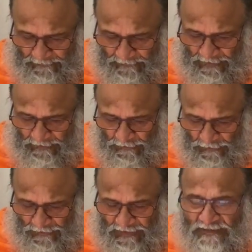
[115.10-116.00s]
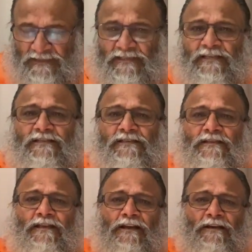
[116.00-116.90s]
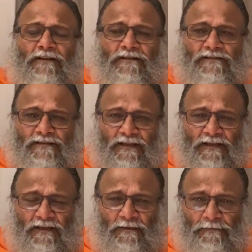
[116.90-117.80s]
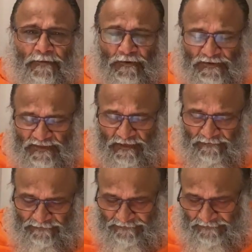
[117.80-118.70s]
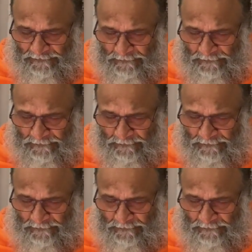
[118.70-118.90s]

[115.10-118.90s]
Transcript: that it is the pure self?